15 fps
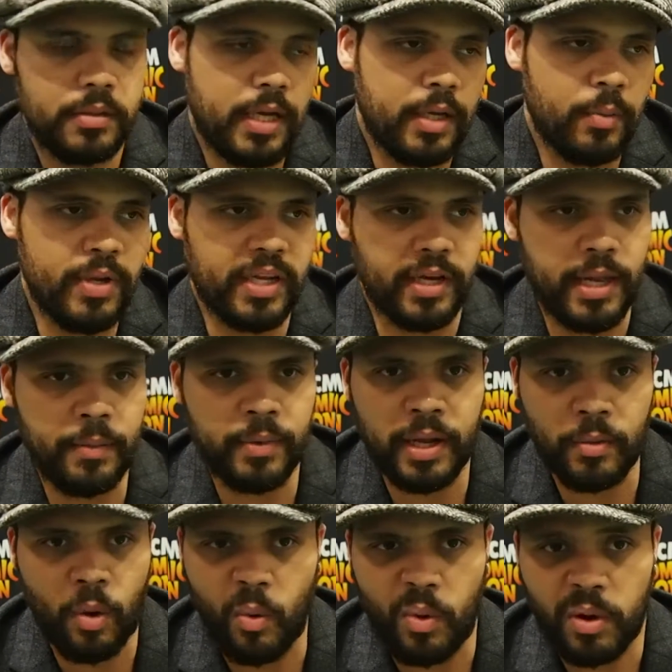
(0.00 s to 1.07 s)
And we can label
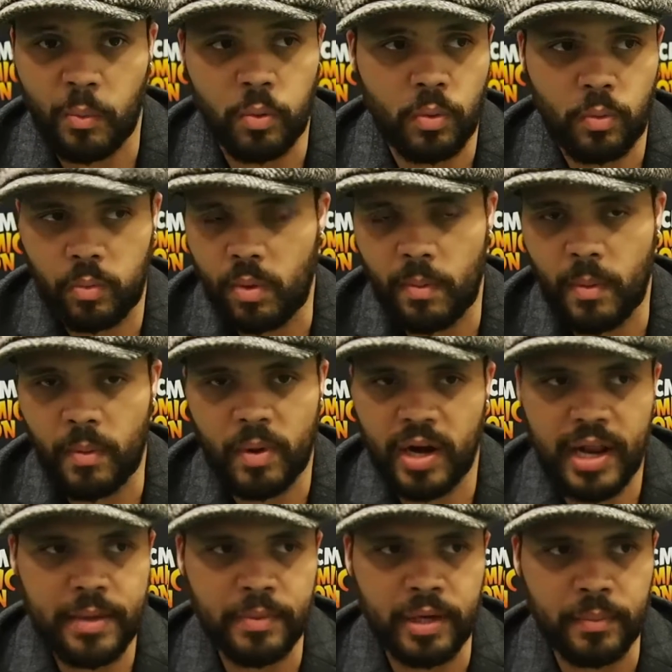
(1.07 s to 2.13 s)
that what we want to
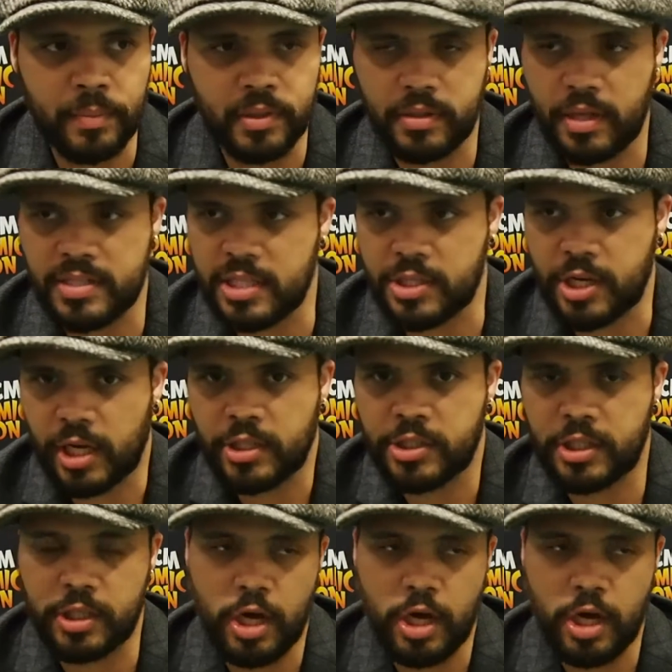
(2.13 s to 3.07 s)
label it, but does it change it?